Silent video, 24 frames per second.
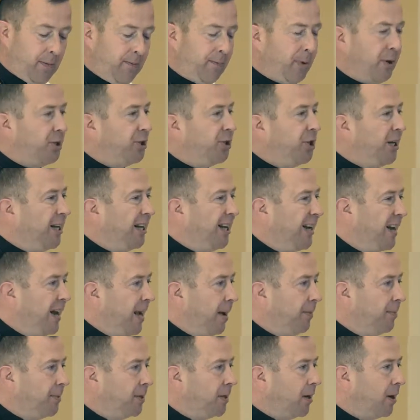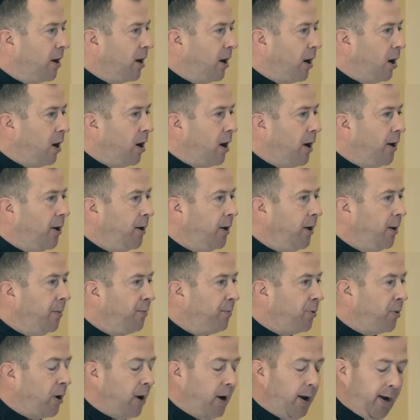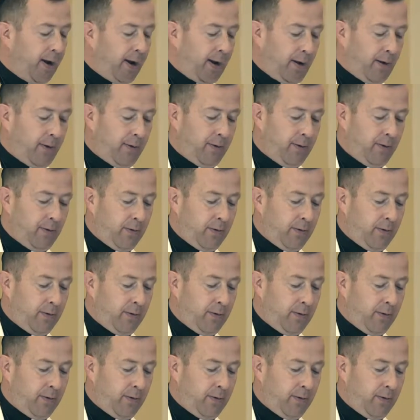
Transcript: But she kept on praying.